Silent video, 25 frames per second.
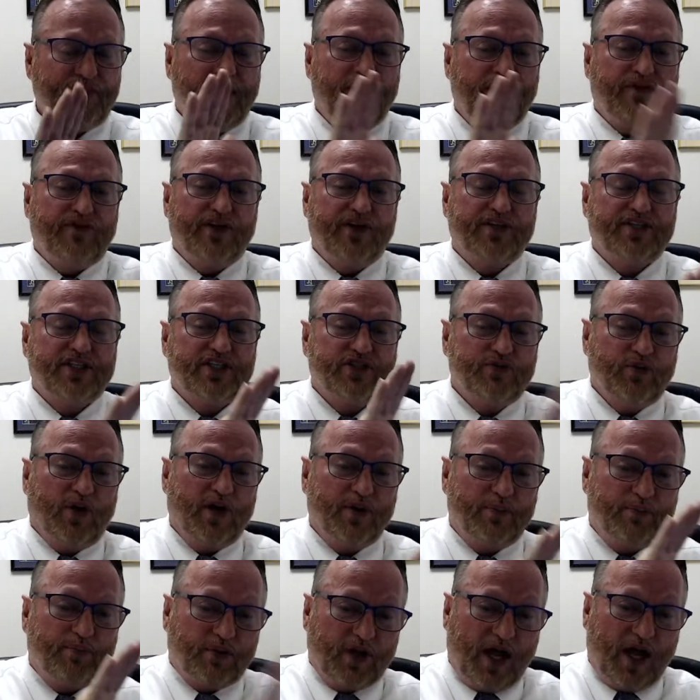This is where it
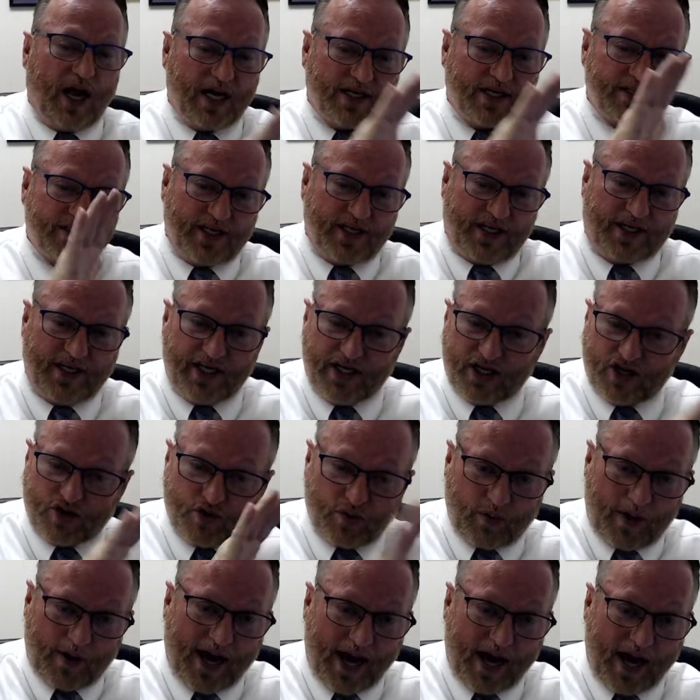blocks any
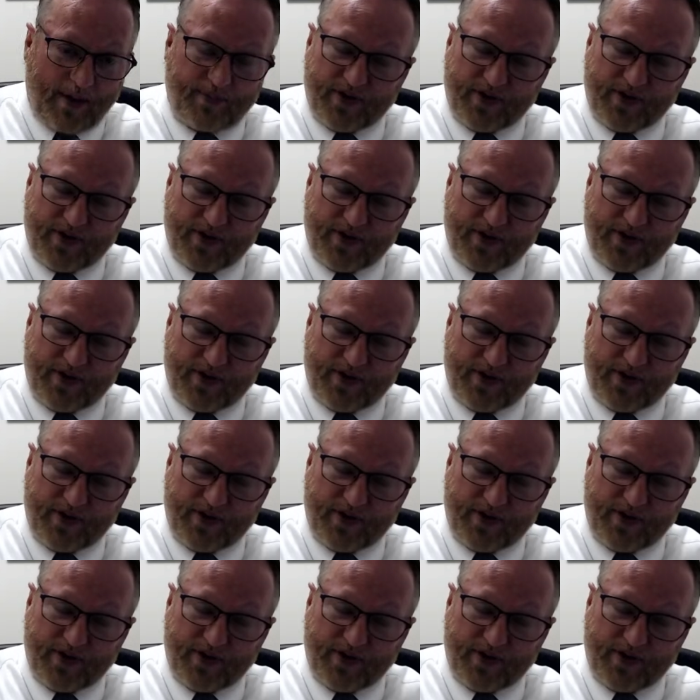crap.